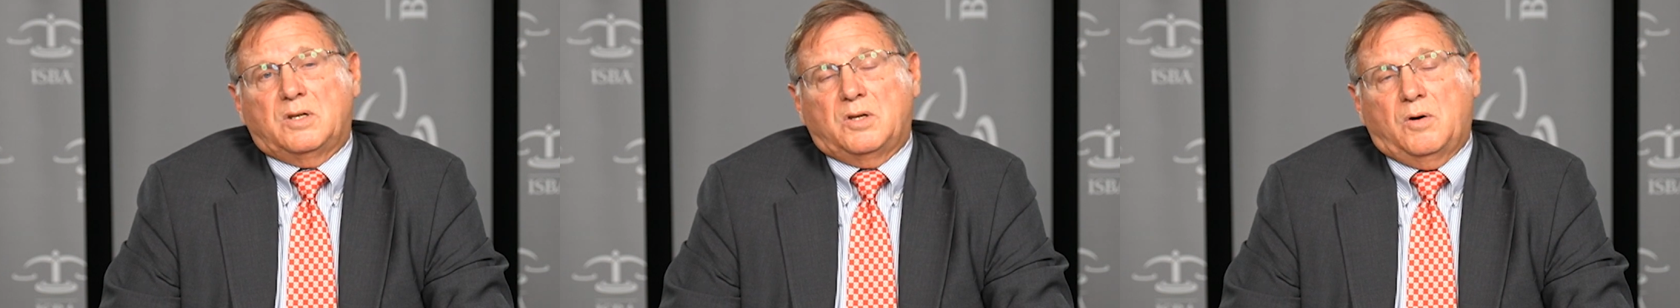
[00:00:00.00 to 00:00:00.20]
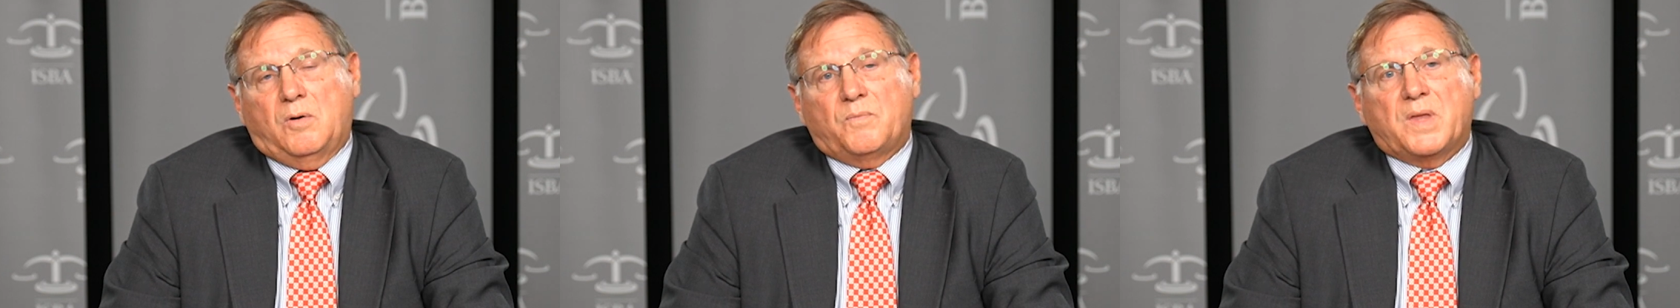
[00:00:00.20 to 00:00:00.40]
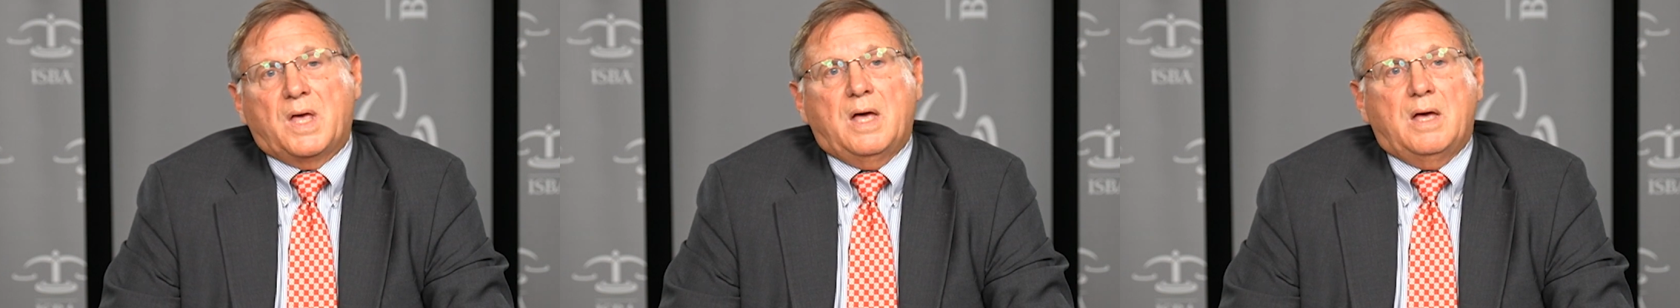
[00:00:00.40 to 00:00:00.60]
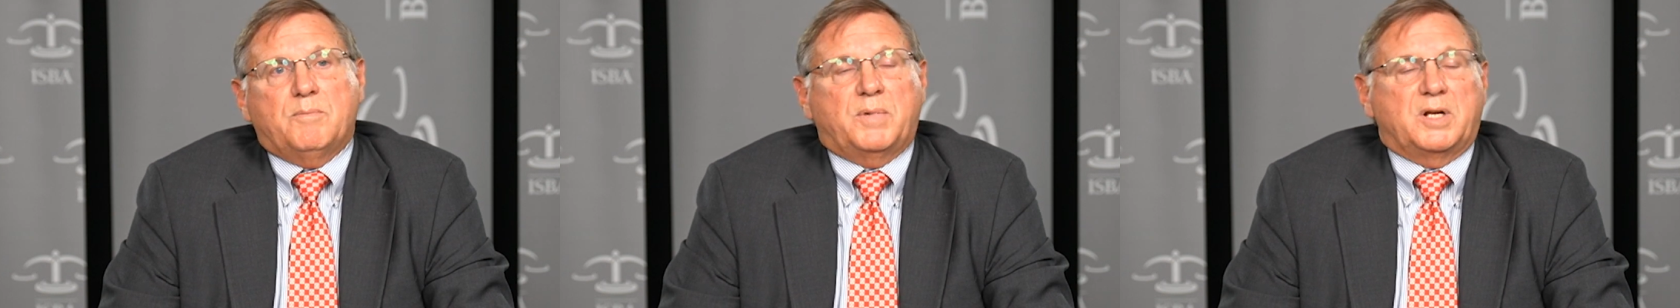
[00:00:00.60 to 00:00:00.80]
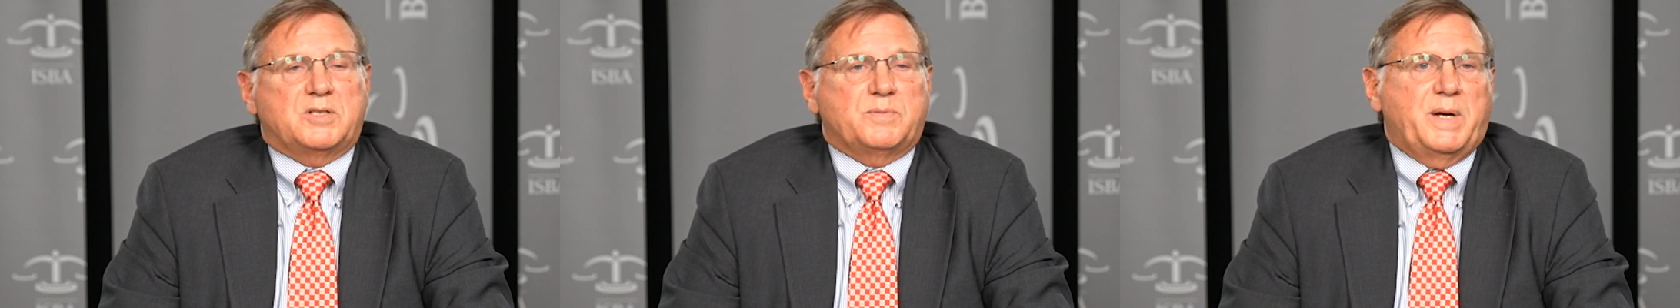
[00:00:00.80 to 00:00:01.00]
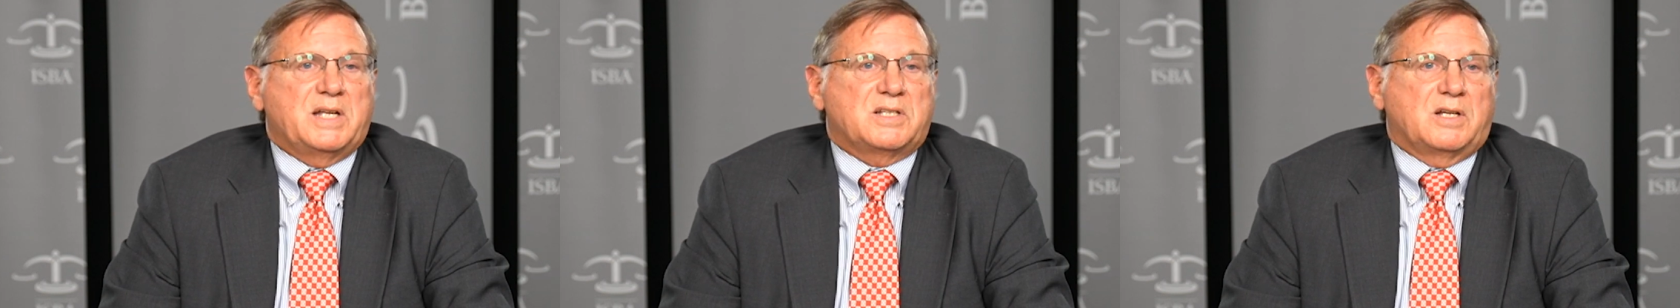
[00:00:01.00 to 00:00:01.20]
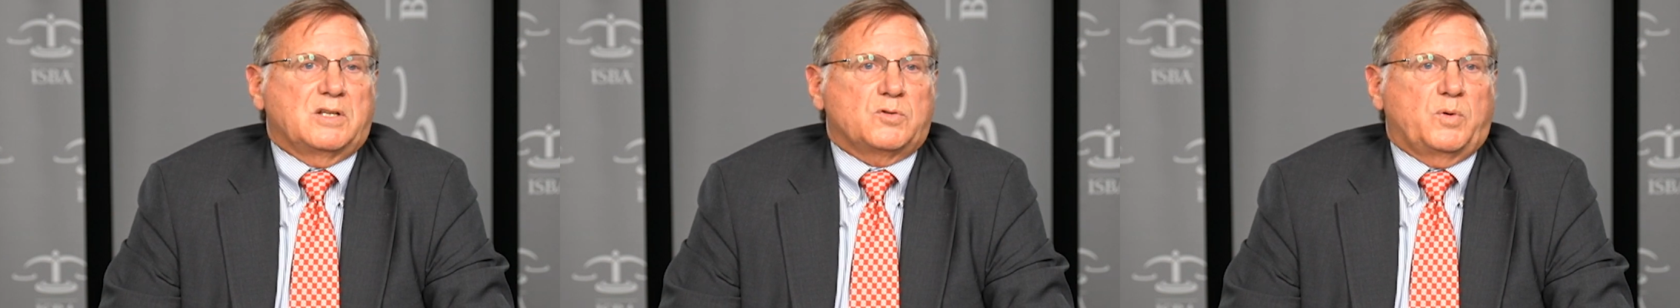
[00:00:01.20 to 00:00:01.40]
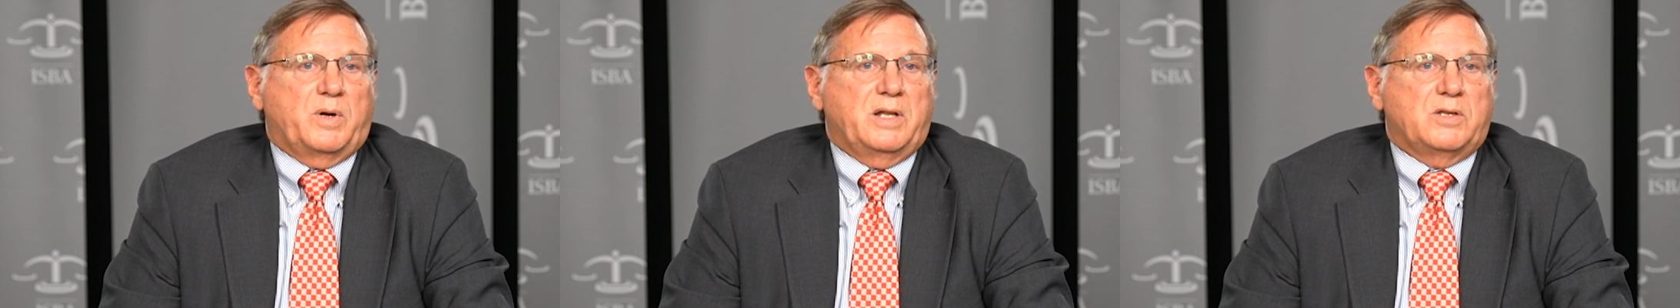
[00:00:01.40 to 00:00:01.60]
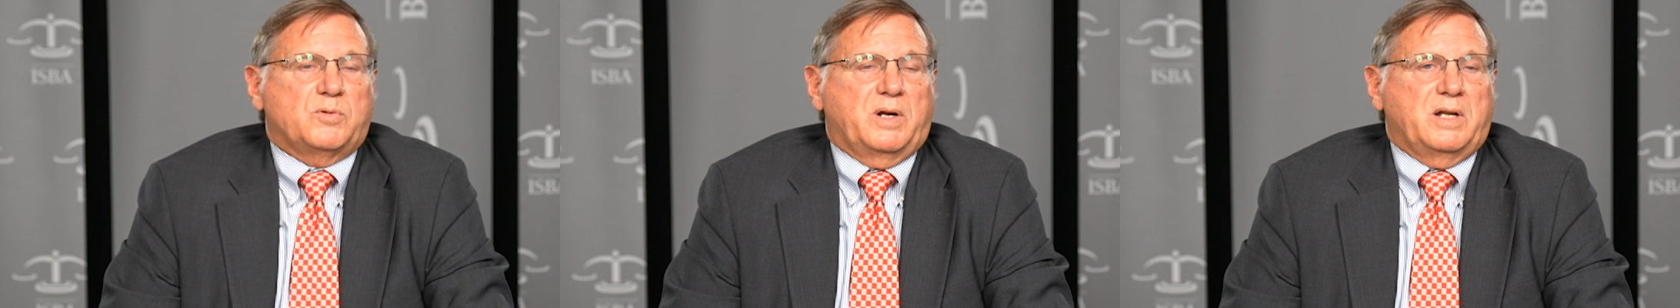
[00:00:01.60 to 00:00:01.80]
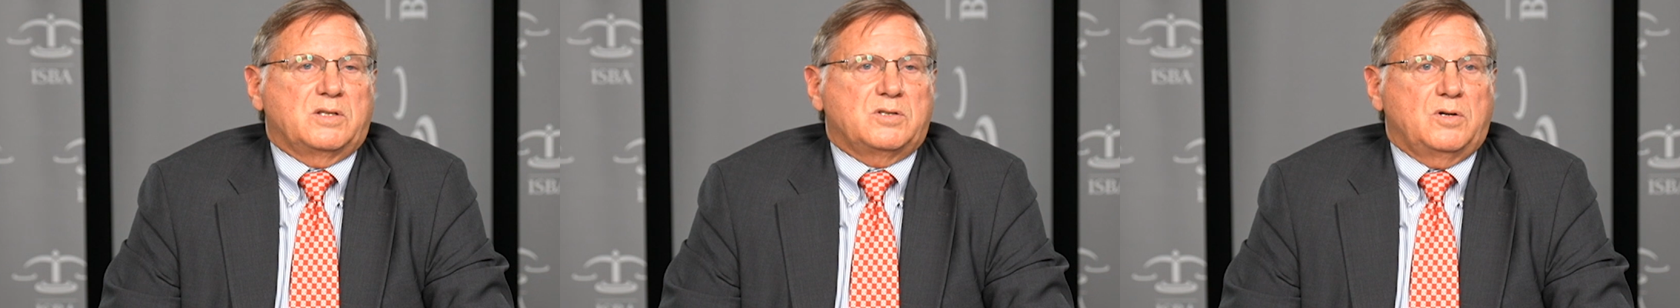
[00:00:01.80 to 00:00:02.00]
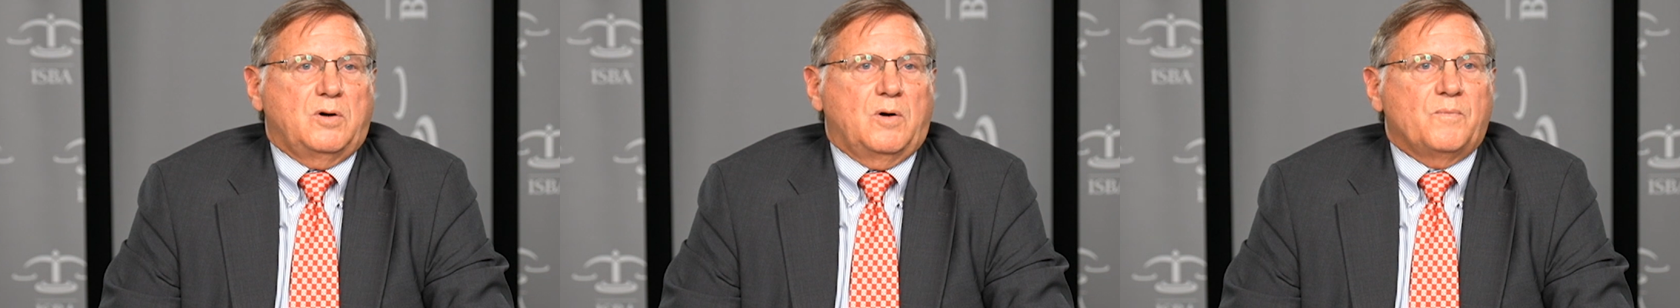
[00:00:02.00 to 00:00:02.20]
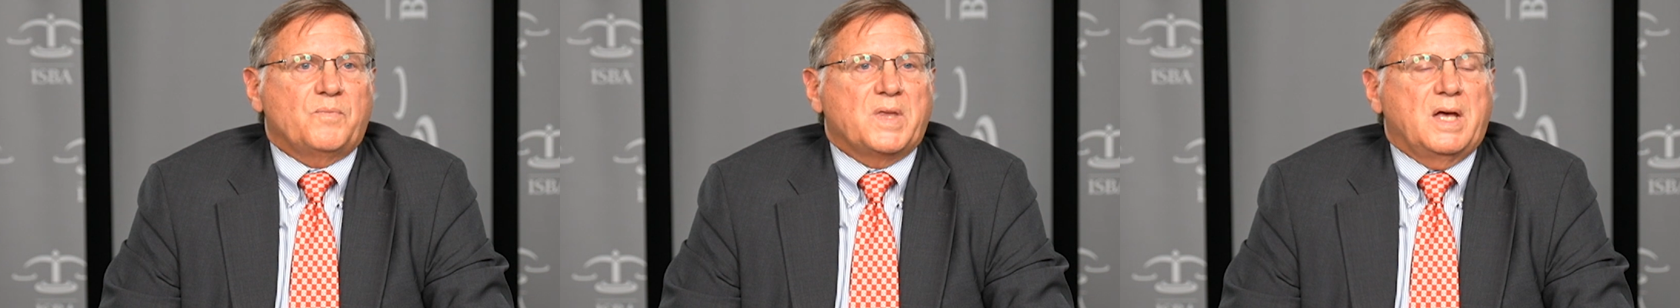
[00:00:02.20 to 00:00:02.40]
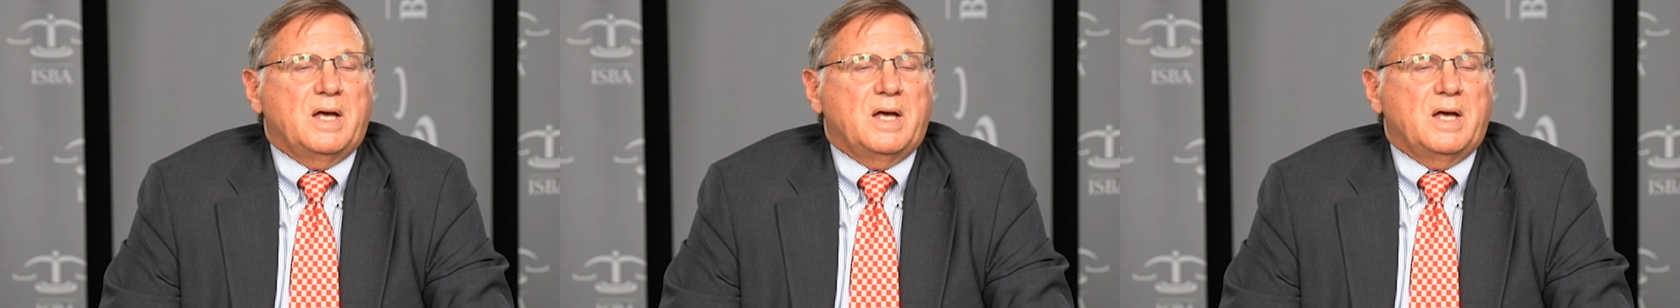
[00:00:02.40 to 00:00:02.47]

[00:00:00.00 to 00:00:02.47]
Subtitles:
do, but it's based on 2022.